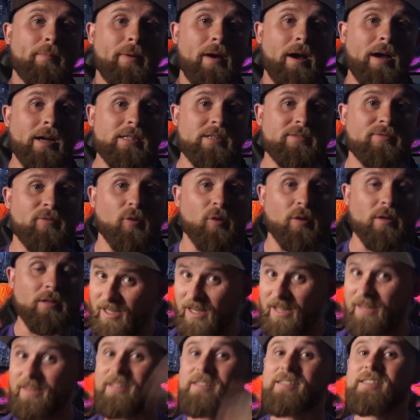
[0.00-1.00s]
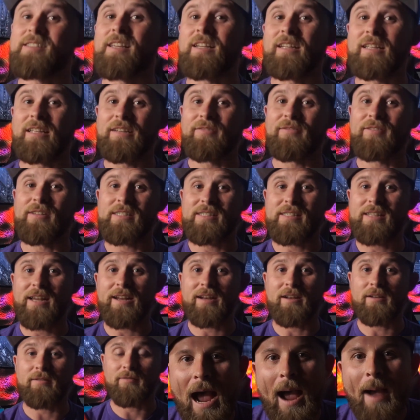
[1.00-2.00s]
a box for it to let this thing live
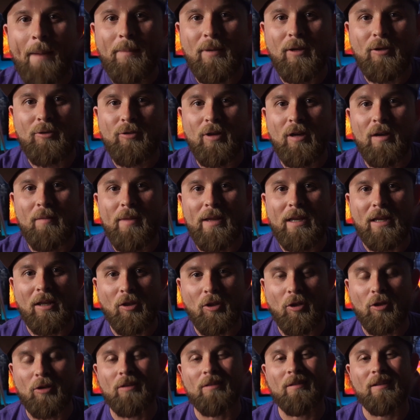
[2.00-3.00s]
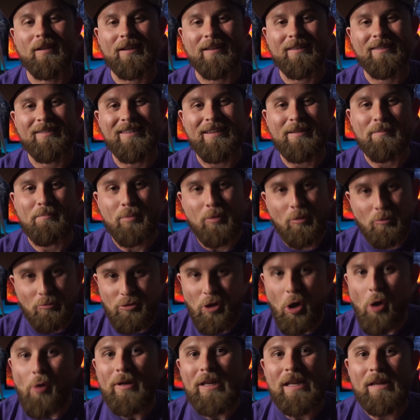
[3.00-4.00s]
inside of. I'm going to try to make it look like the
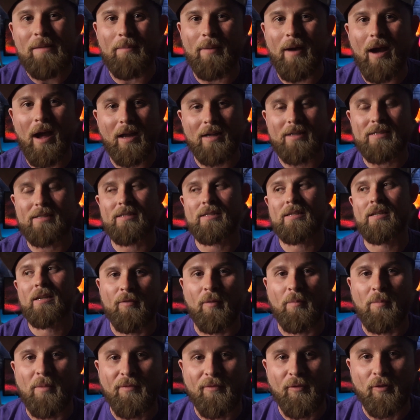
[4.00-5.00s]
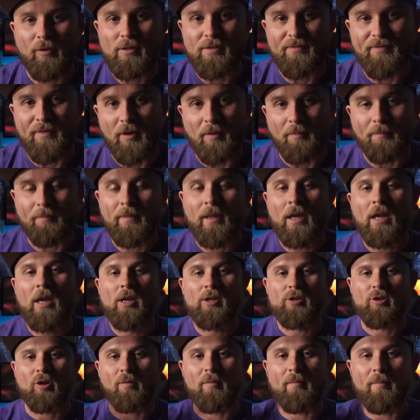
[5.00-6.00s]
Plutonium box from the first film.
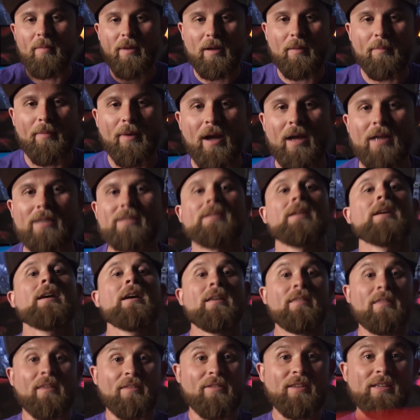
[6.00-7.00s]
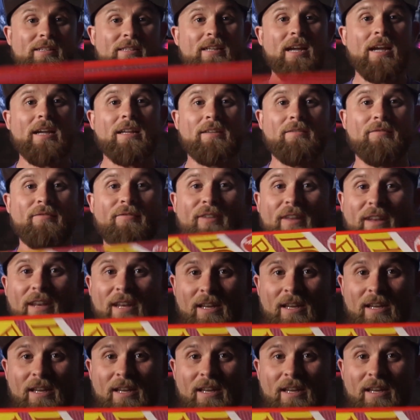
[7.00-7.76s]
So I'm going to make a box that this guy can fit